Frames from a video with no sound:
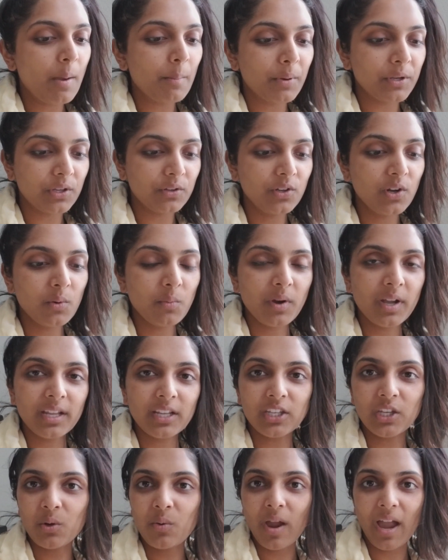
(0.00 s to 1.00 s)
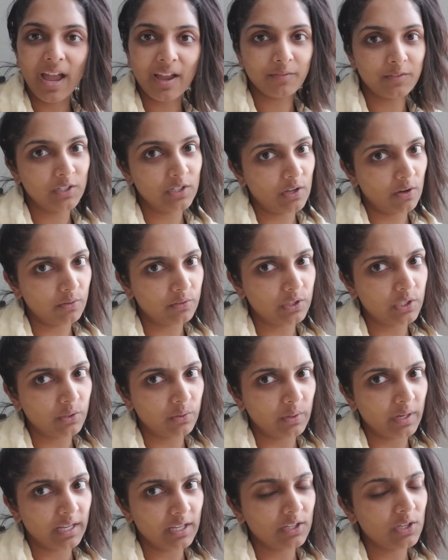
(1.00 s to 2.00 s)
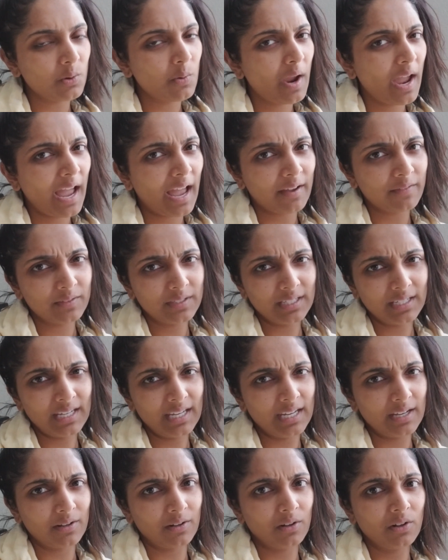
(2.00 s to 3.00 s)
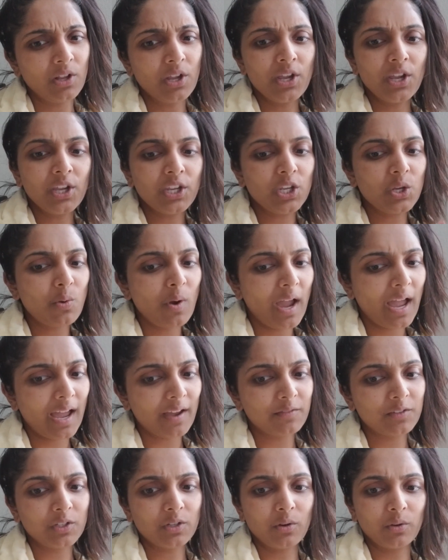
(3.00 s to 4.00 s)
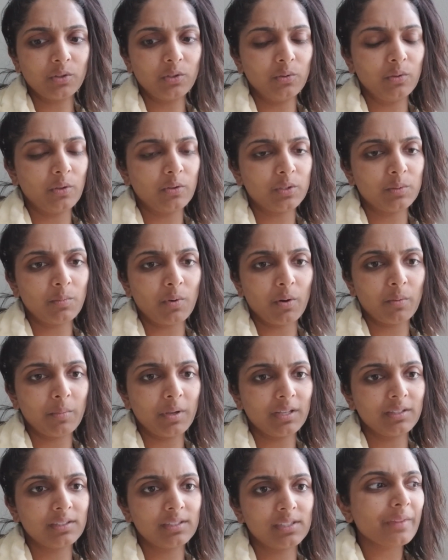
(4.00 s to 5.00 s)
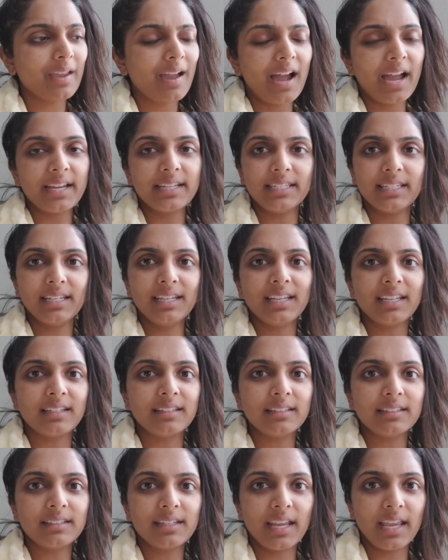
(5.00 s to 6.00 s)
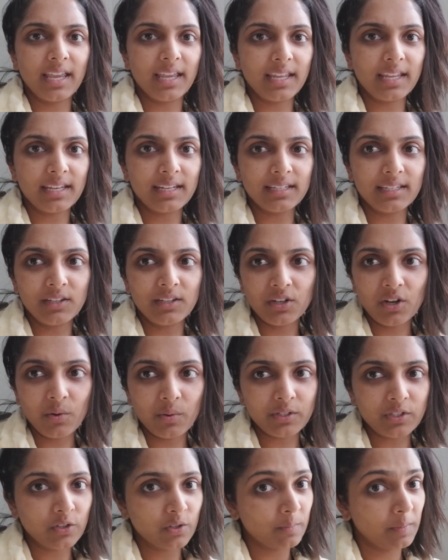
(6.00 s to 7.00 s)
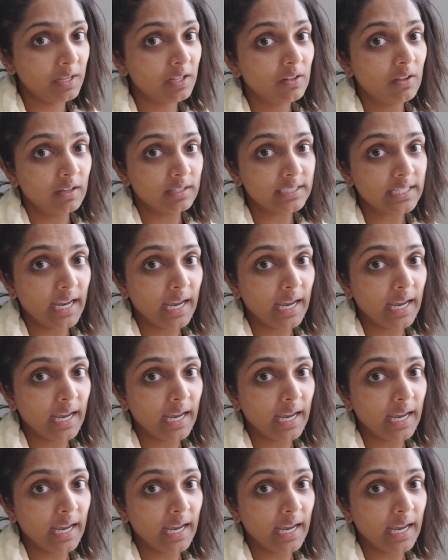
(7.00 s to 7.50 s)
But you know what? You have to go through it. You have to heal. You have to go through those moments. I did. And you know, it took me a long